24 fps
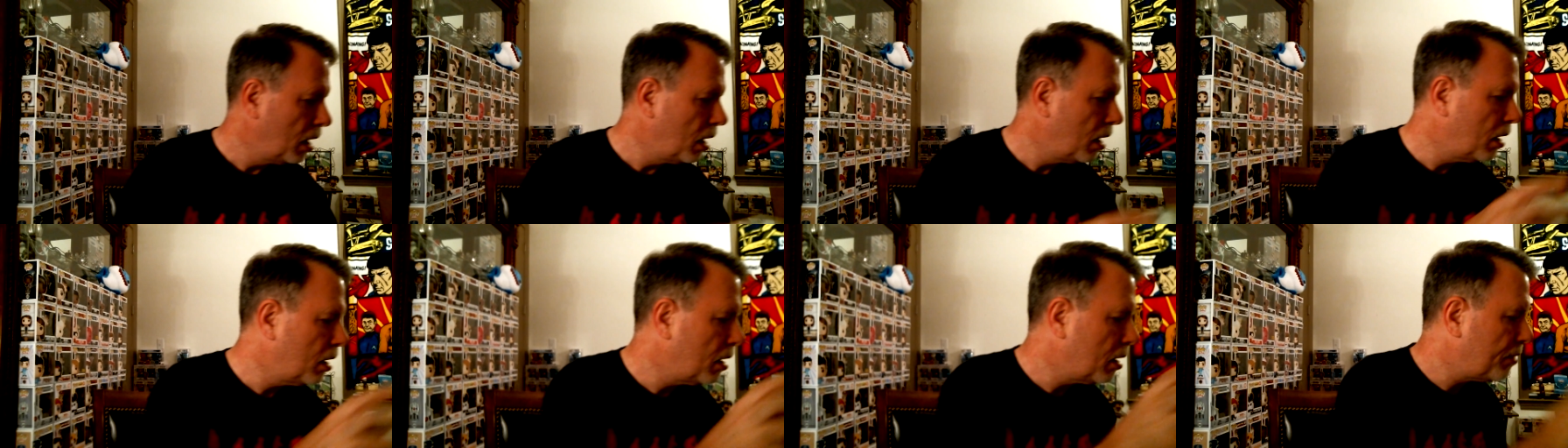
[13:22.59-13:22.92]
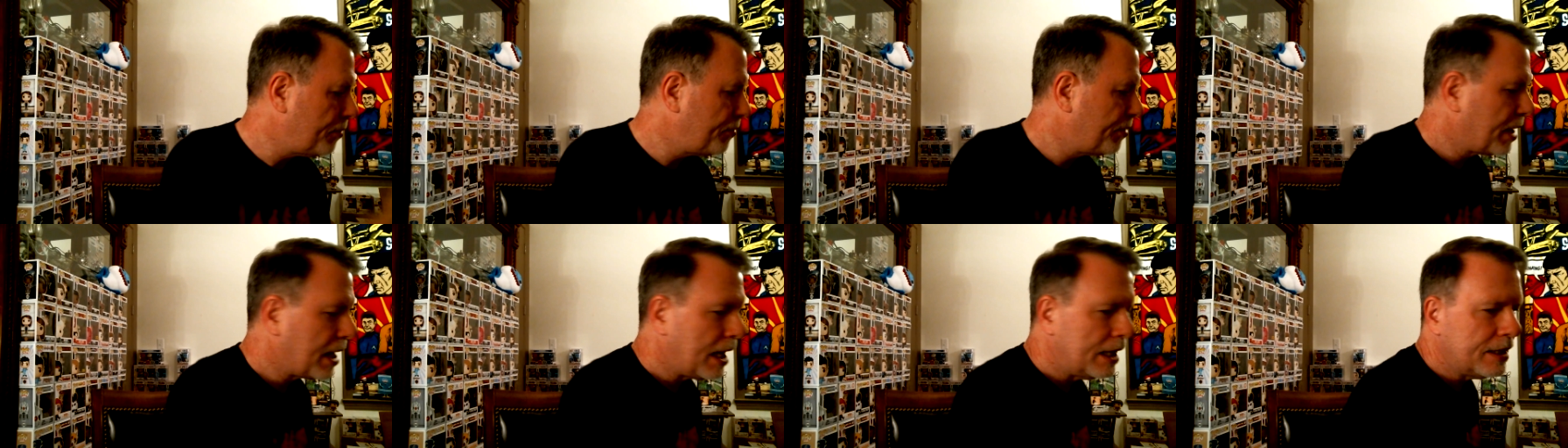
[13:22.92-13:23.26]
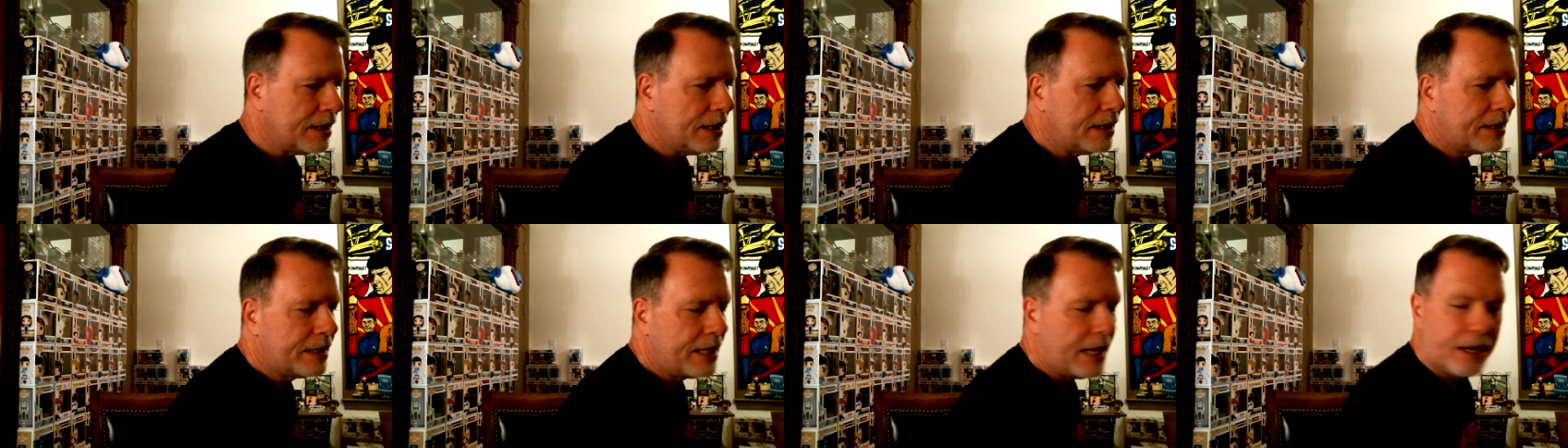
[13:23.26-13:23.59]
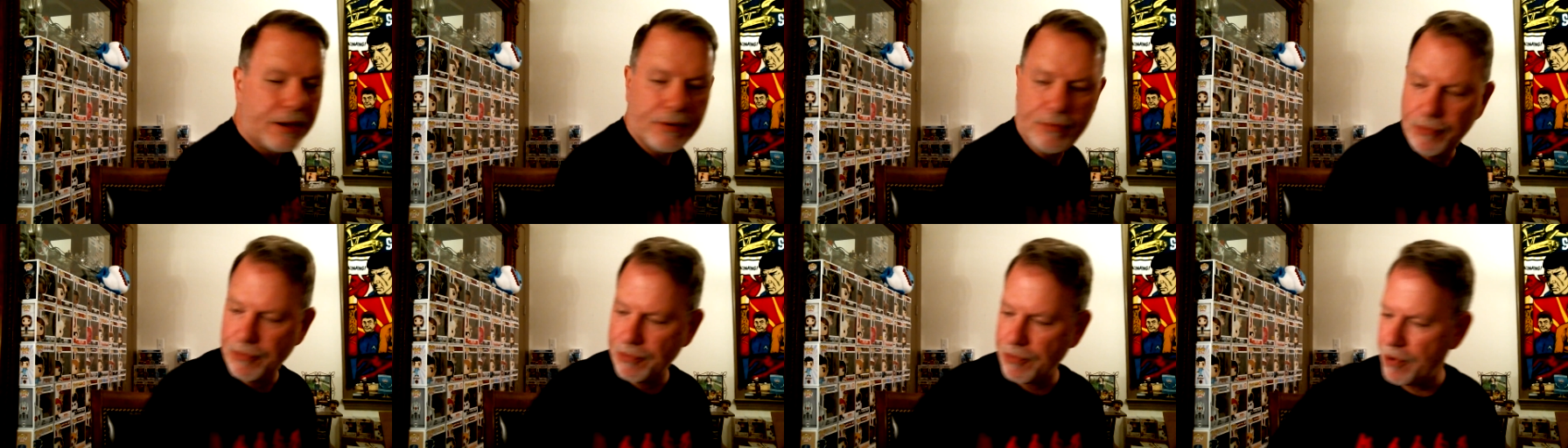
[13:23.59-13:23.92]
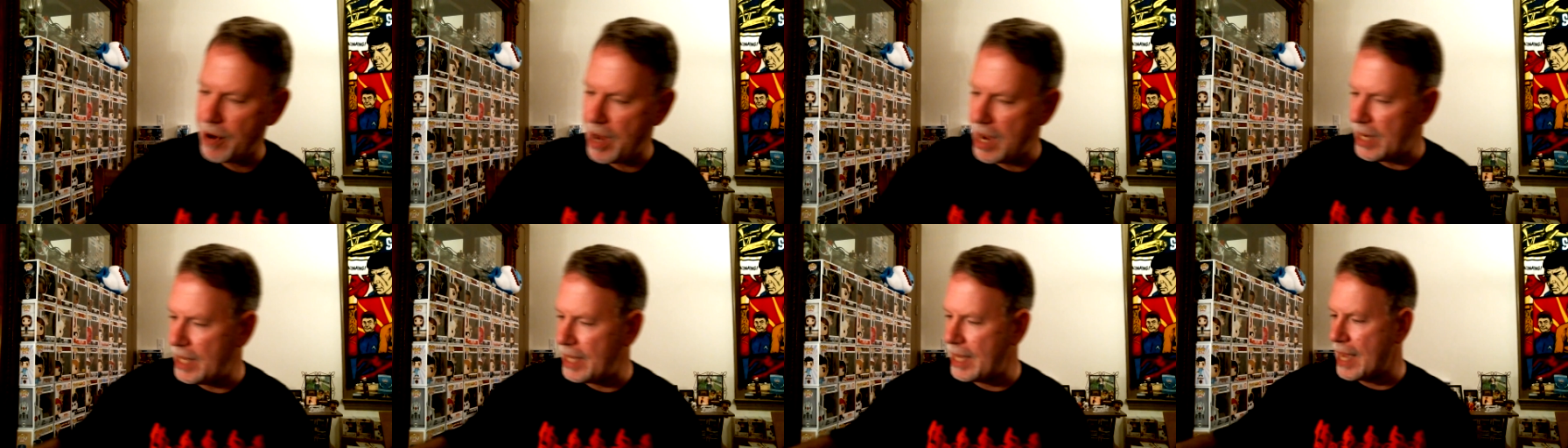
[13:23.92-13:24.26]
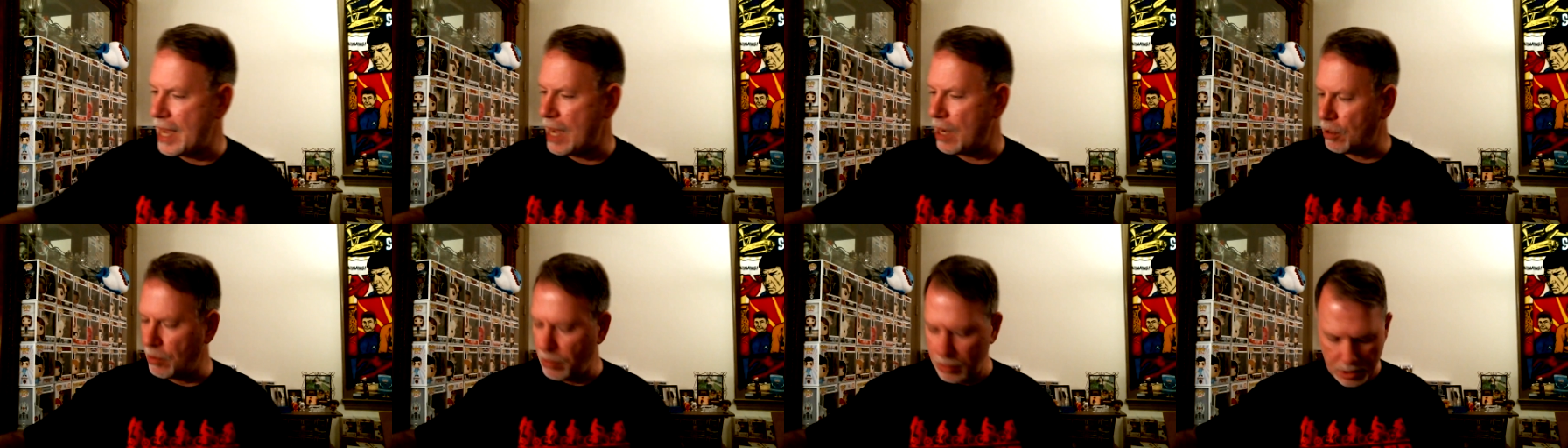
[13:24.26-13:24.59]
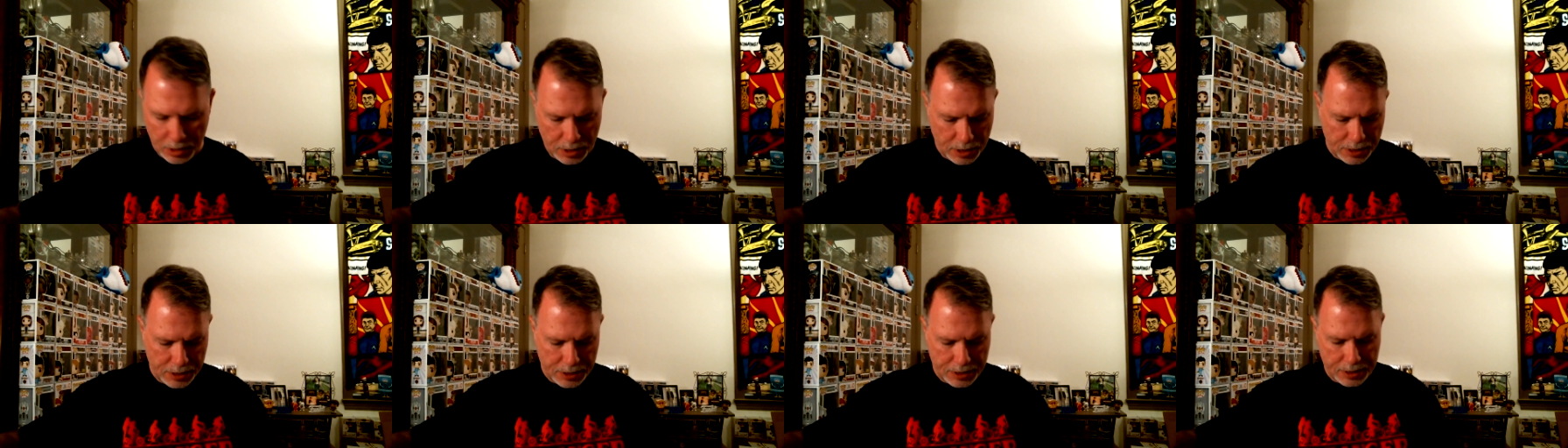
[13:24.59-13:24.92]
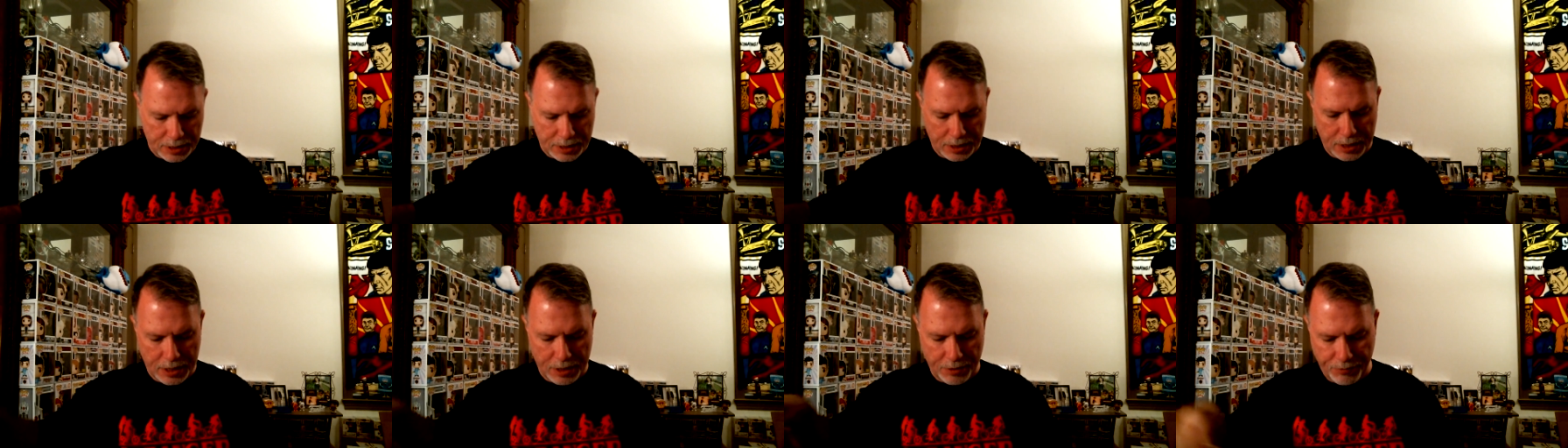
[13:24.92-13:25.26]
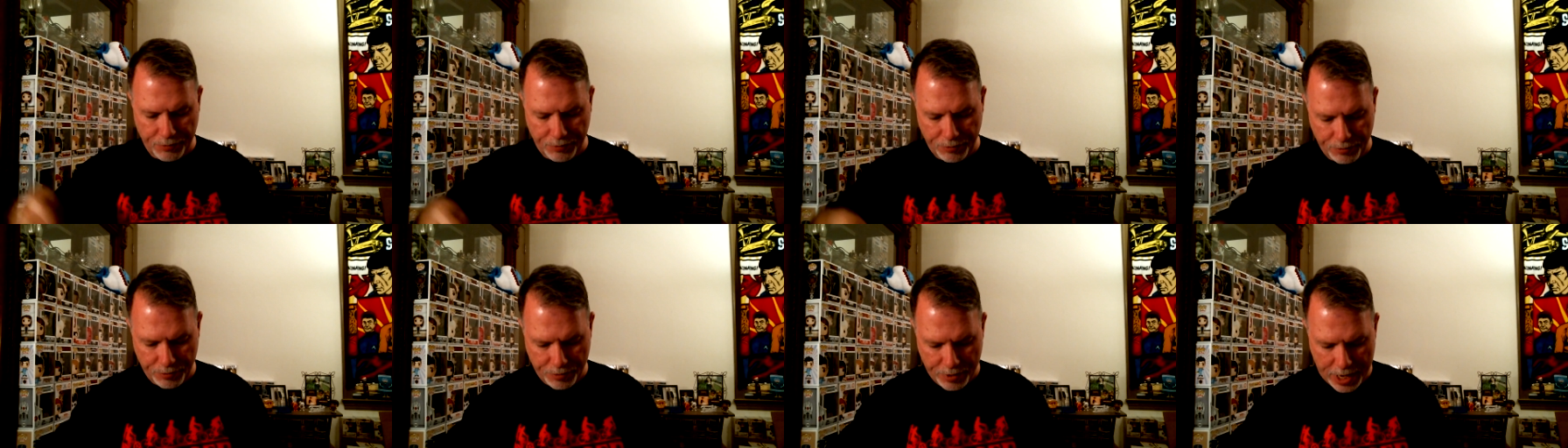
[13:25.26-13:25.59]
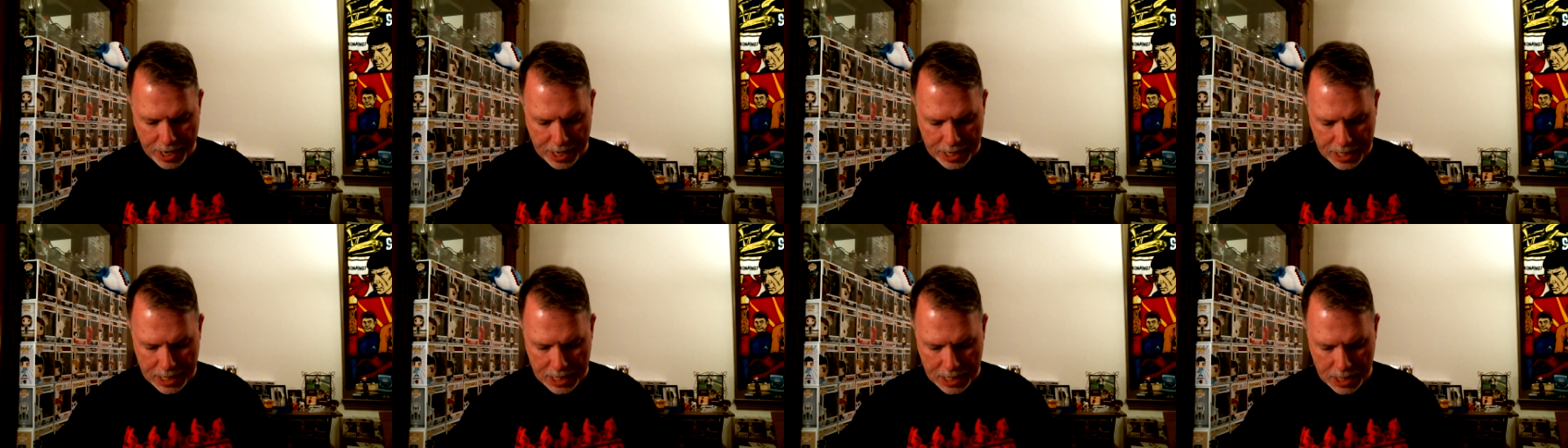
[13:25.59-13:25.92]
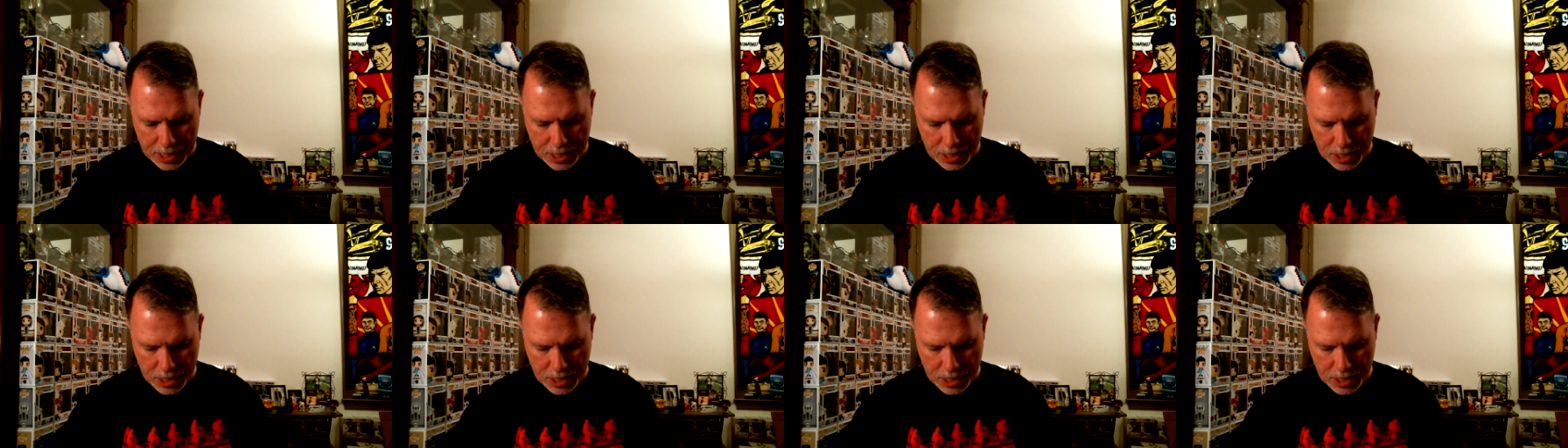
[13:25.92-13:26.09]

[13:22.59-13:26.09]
Uh, I forgot to take Freddy out. Let's see, Freddy